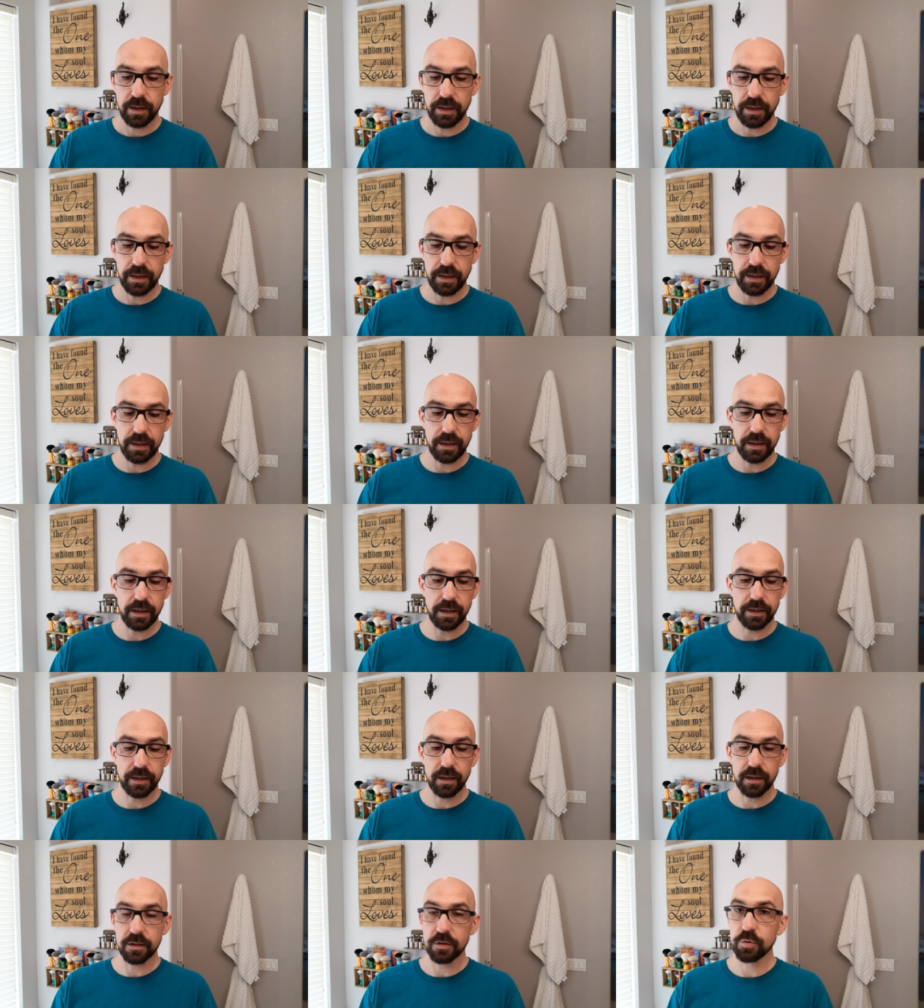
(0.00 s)
and
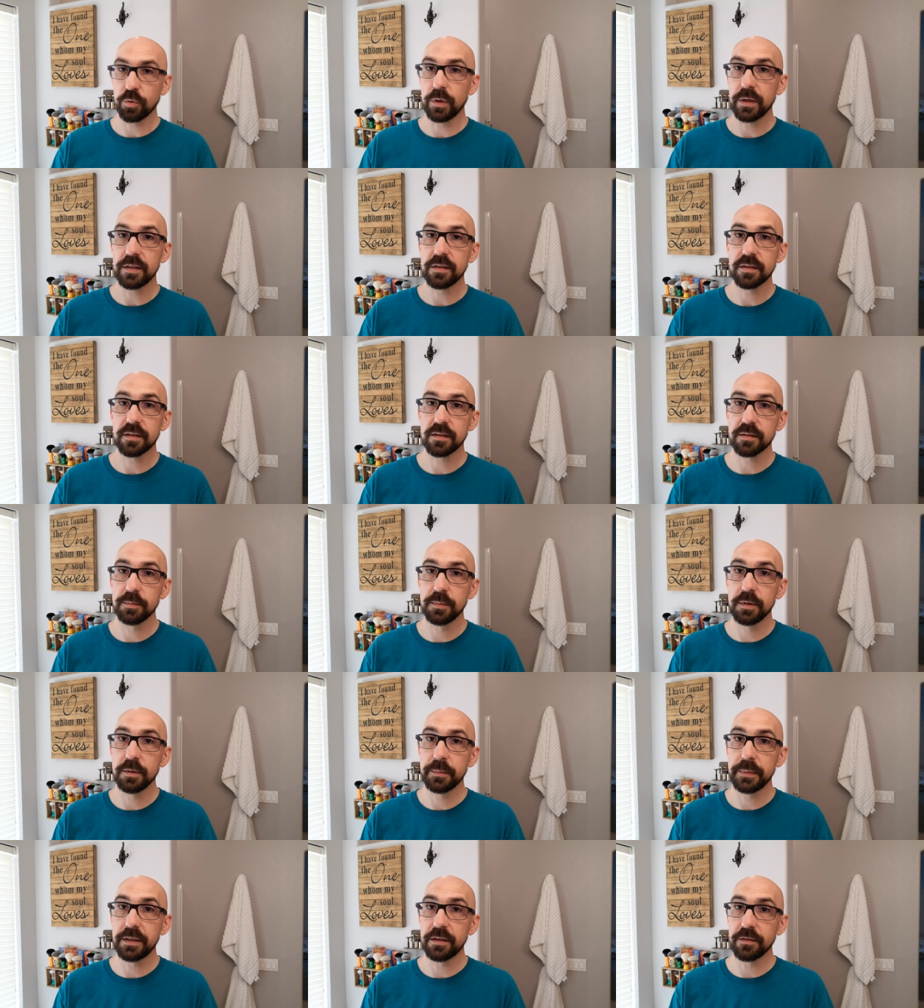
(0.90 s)
I got a twenty-six
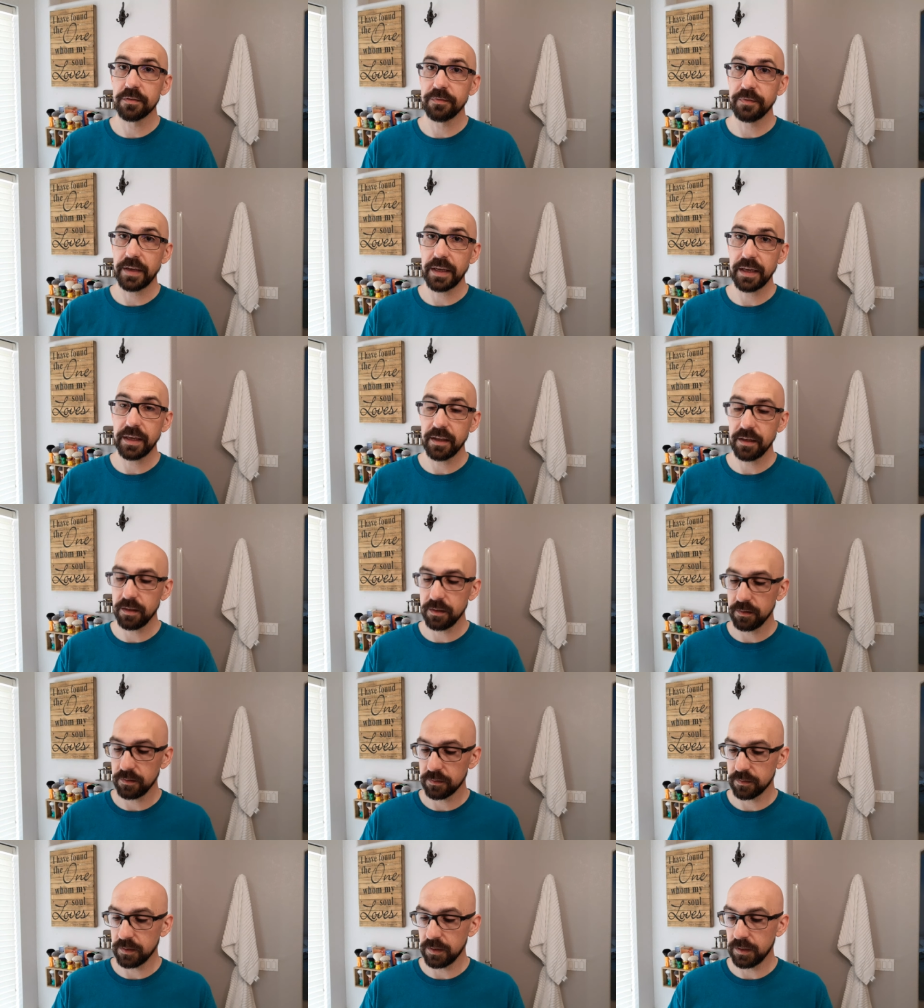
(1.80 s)
millimeter fan,
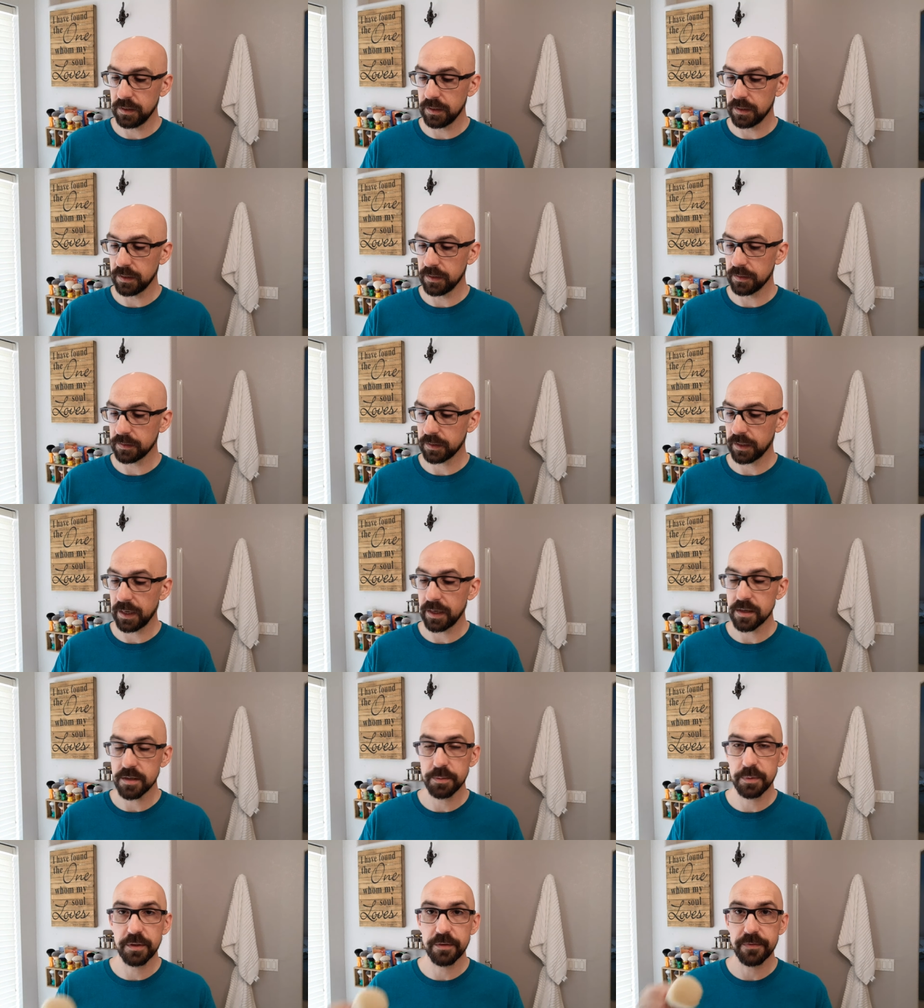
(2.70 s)
uh,
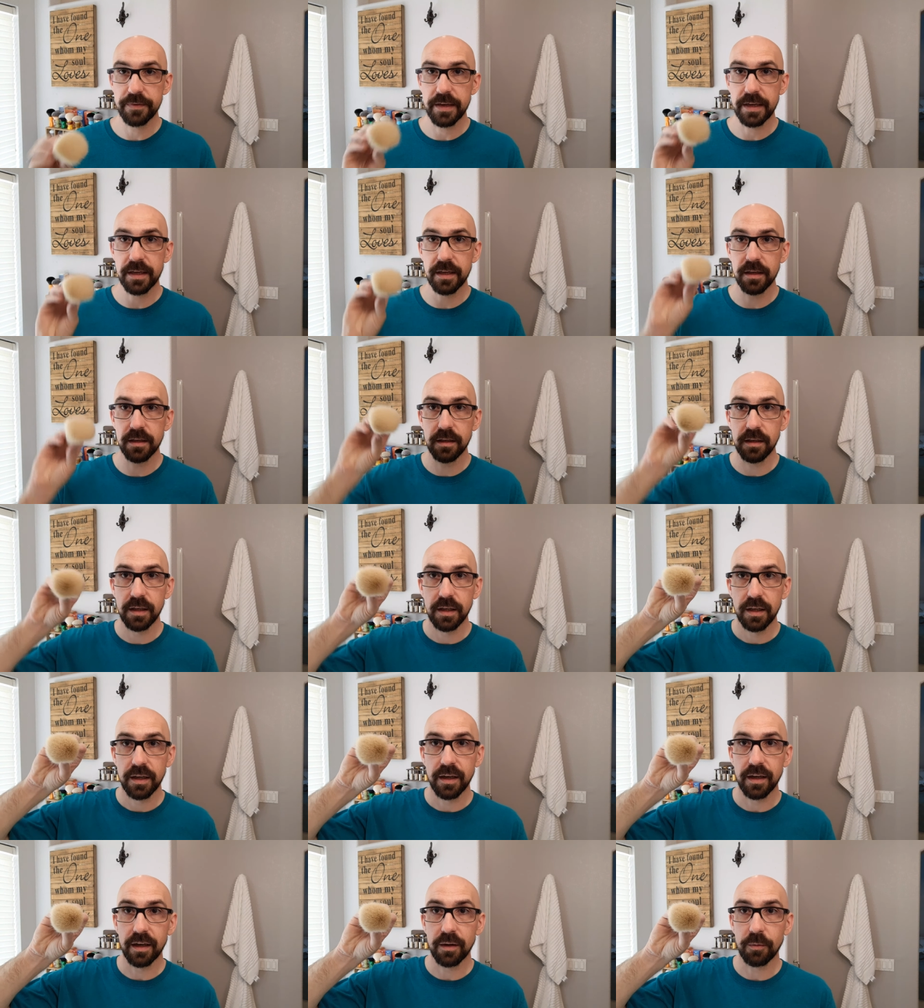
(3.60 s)
cashmere fan,
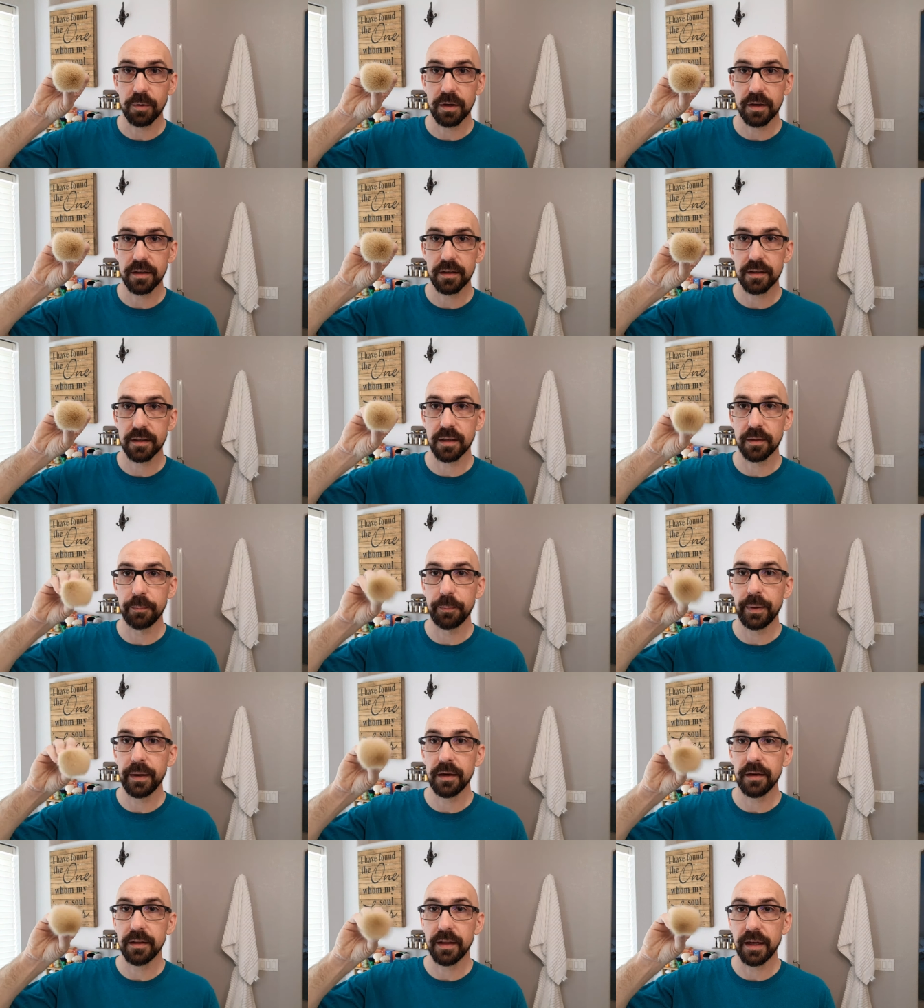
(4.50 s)
and I wanted to
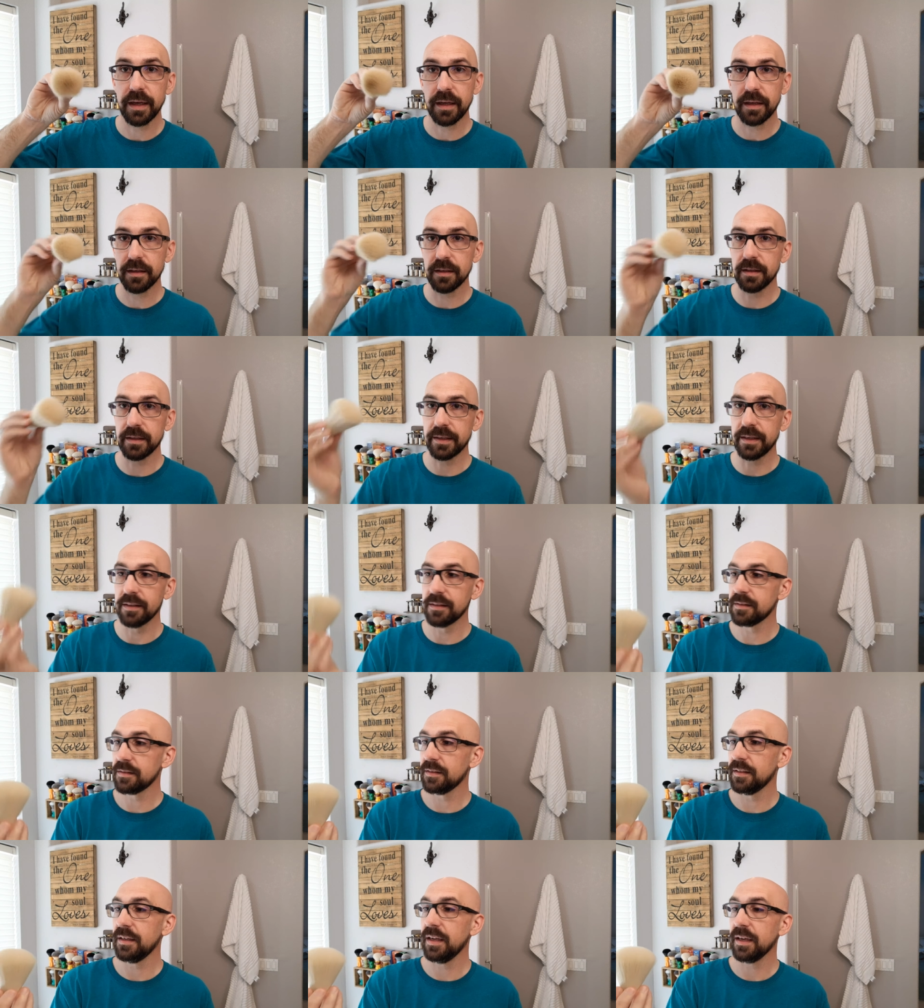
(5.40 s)
compare that
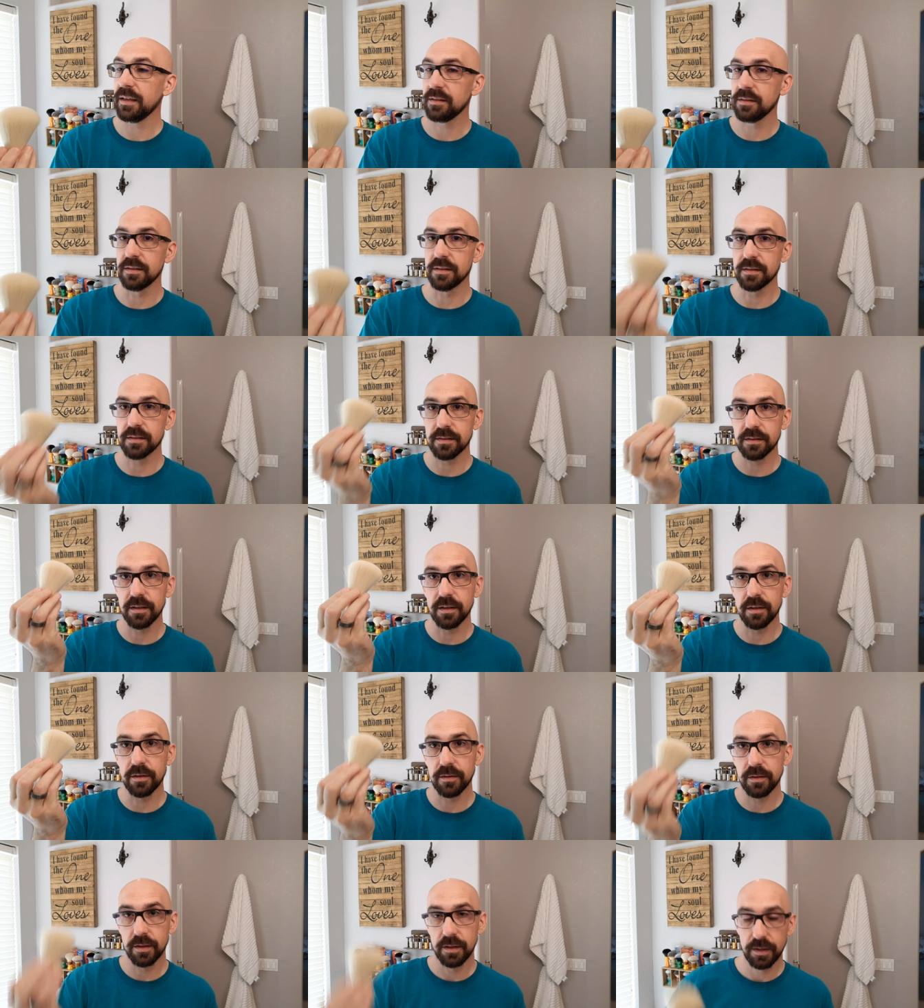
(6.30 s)
against the Nexus.
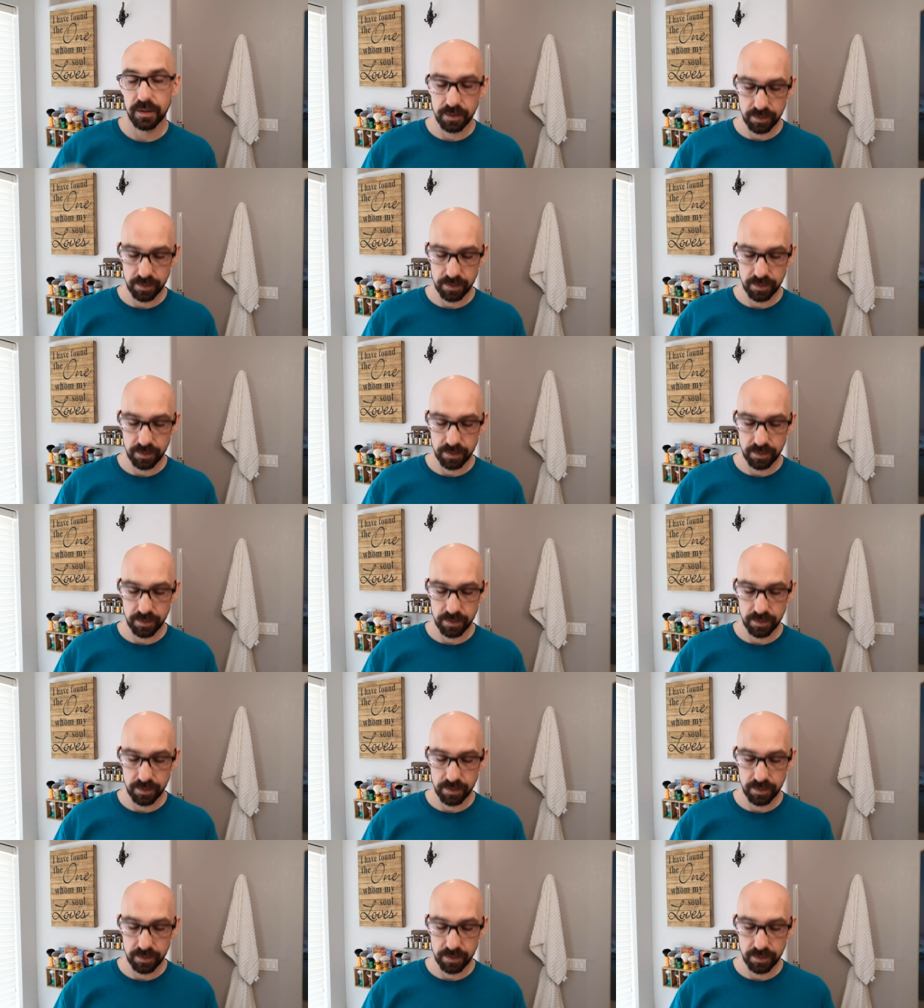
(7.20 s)
So